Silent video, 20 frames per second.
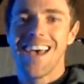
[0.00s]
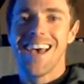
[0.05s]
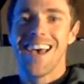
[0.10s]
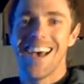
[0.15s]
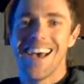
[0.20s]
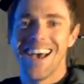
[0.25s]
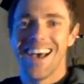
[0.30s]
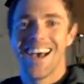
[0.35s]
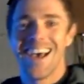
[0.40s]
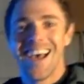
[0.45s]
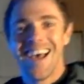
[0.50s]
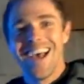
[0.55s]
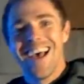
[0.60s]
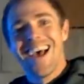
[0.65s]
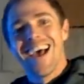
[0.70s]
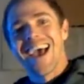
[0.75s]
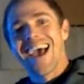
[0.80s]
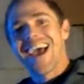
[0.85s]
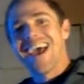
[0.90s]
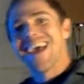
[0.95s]

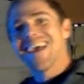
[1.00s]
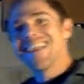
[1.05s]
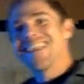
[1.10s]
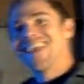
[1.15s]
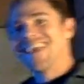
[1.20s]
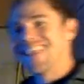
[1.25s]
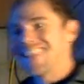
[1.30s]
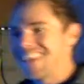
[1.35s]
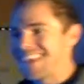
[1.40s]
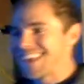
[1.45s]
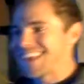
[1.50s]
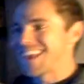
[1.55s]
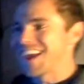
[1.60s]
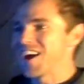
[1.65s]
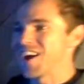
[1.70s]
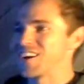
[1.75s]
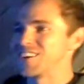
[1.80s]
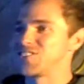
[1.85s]
And there you go.